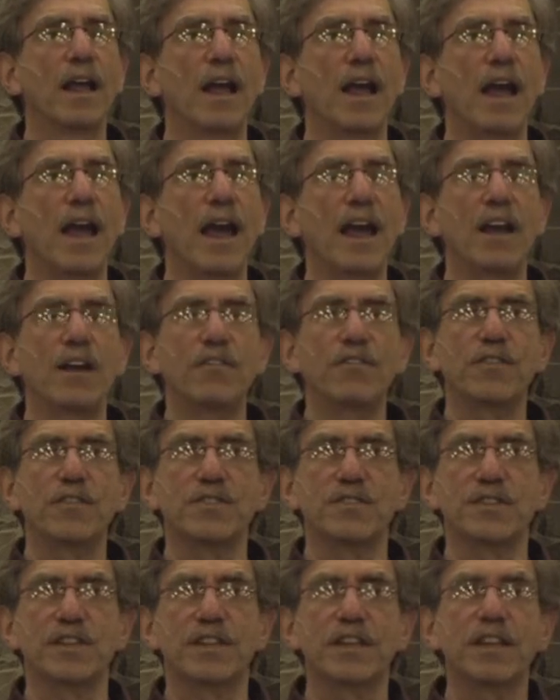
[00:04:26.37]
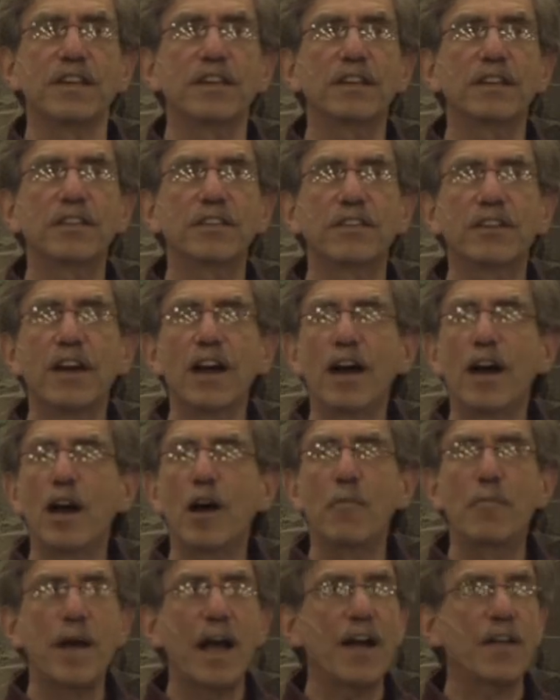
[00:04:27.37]
And if it's guilt
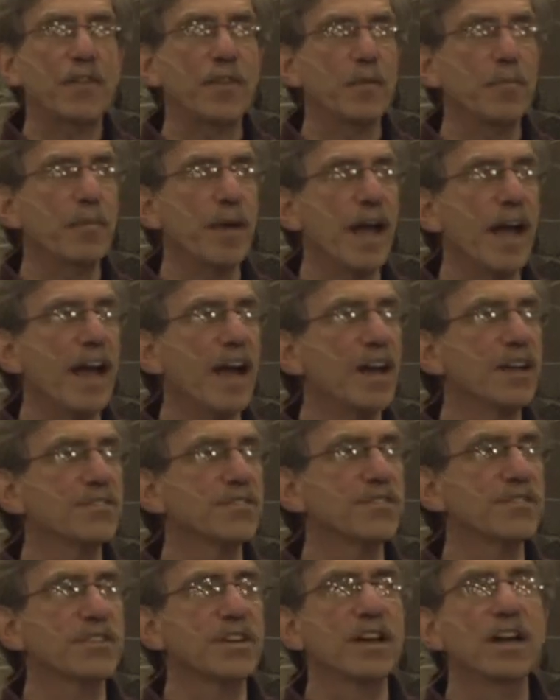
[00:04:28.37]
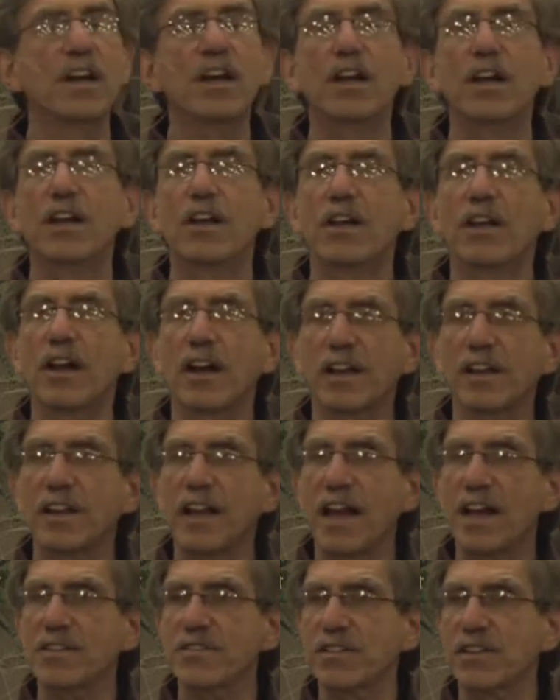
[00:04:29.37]
about the past, a
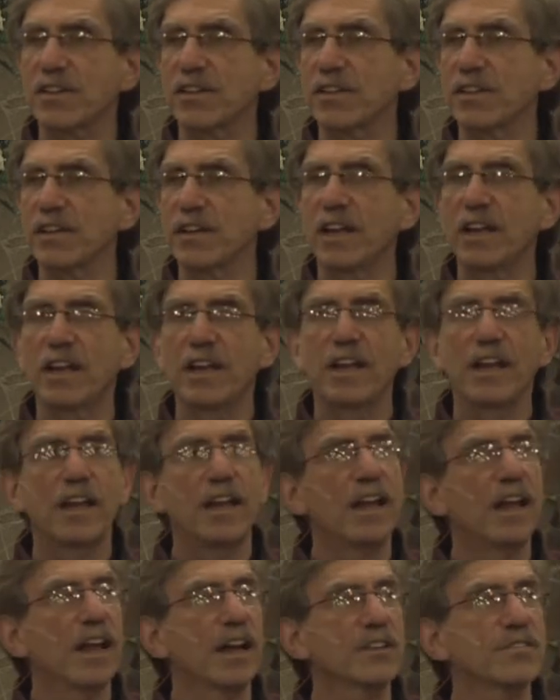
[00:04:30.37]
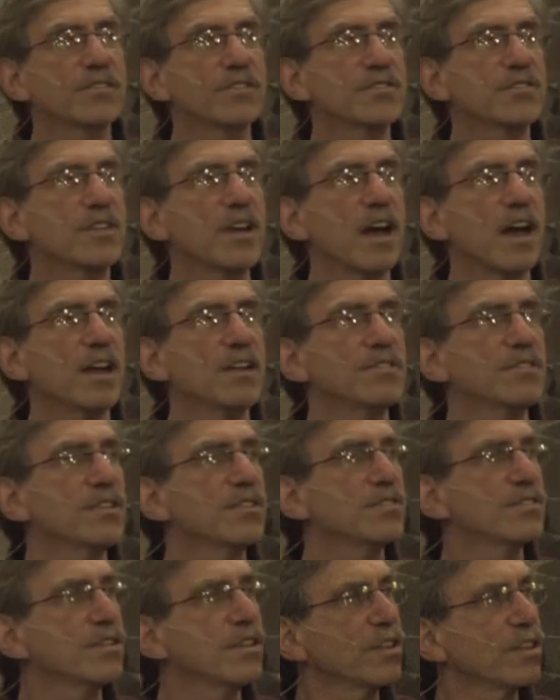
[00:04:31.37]
classical exercise is
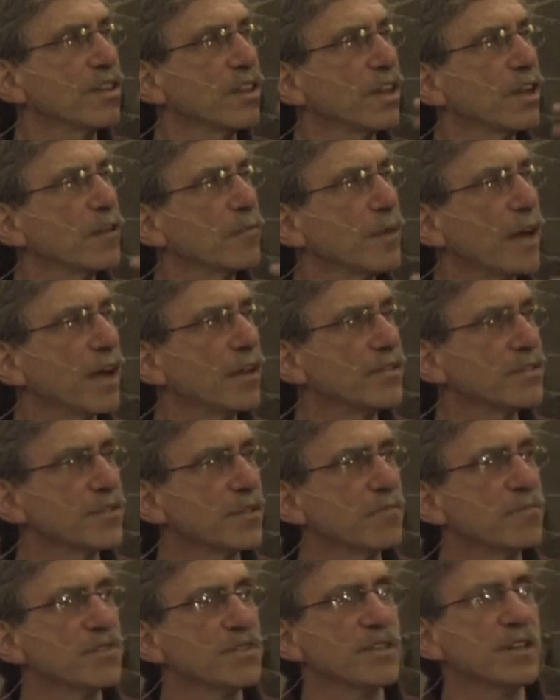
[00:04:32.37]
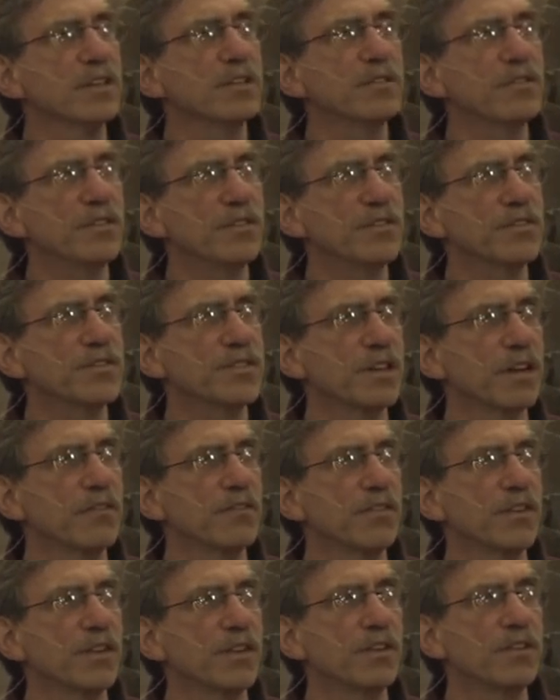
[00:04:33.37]
to think about some skillful stuff
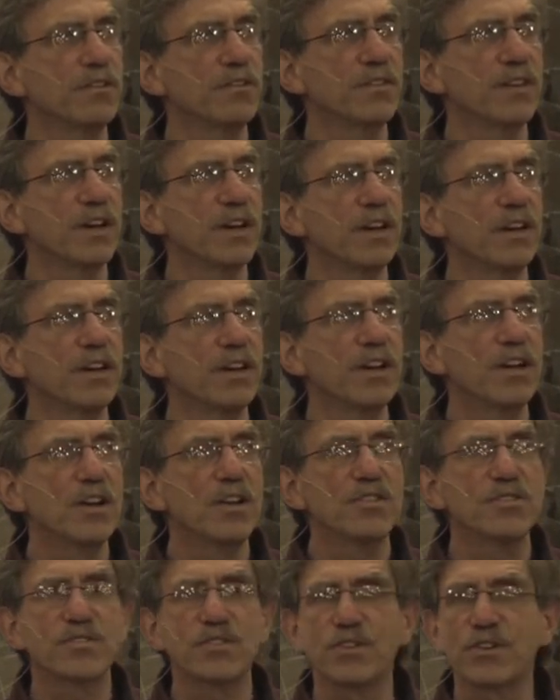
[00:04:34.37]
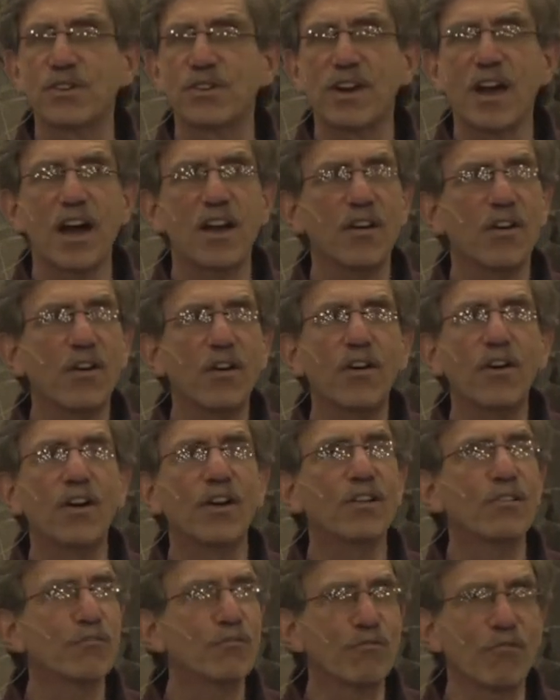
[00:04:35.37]
that you've done so you're not
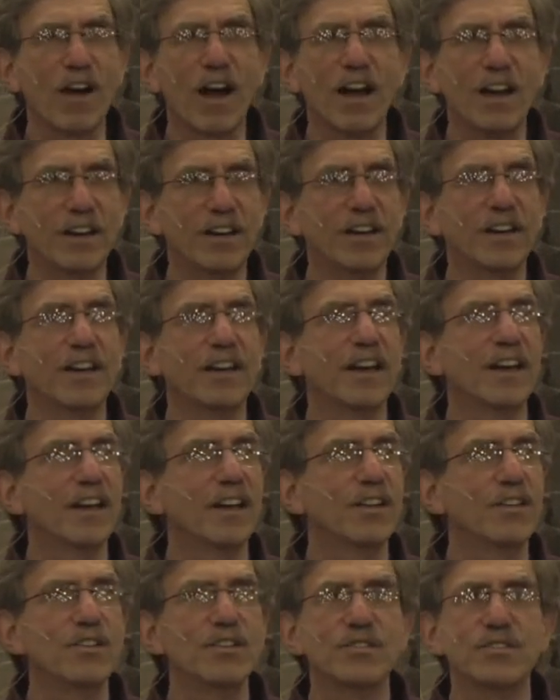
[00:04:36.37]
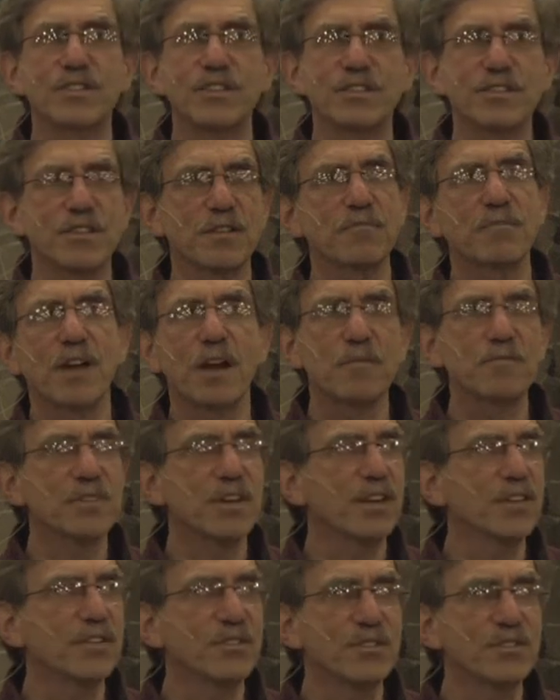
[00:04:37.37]
all rotten. You see, sometimes I
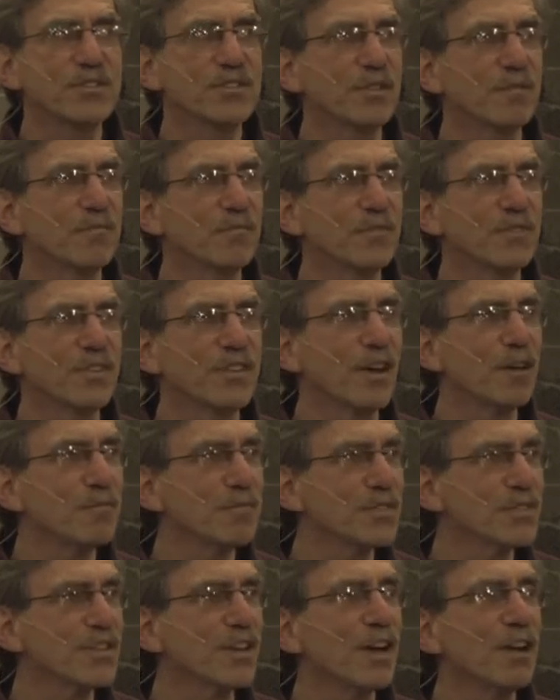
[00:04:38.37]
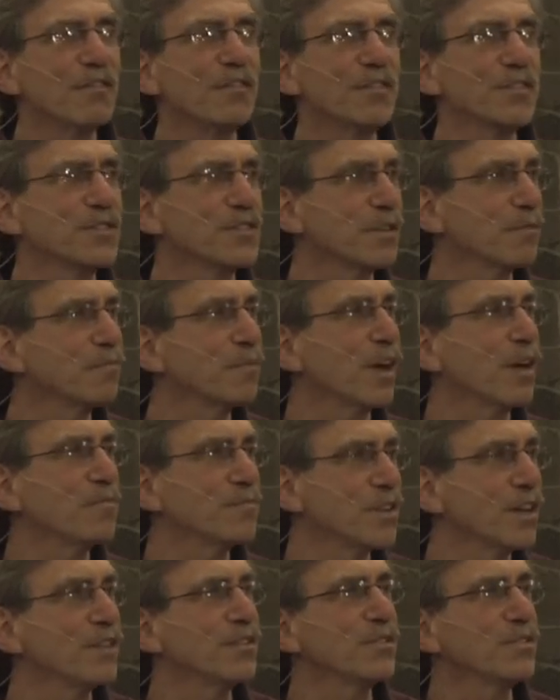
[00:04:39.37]
do some dumb stuff and sometimes
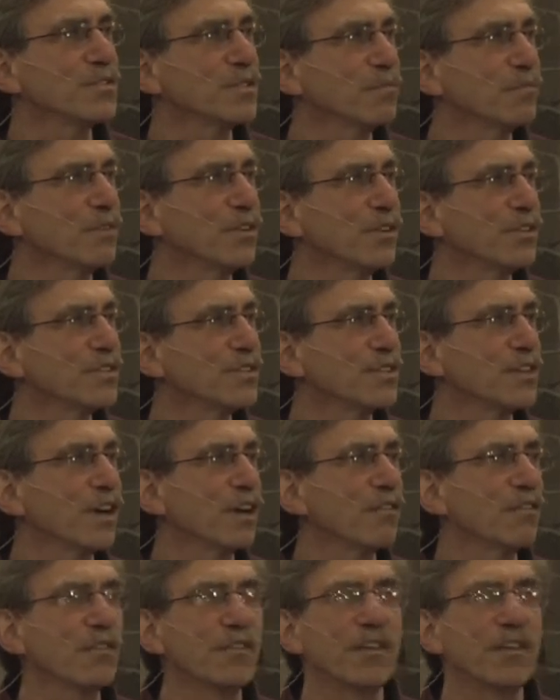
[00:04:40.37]
I do some good stuff,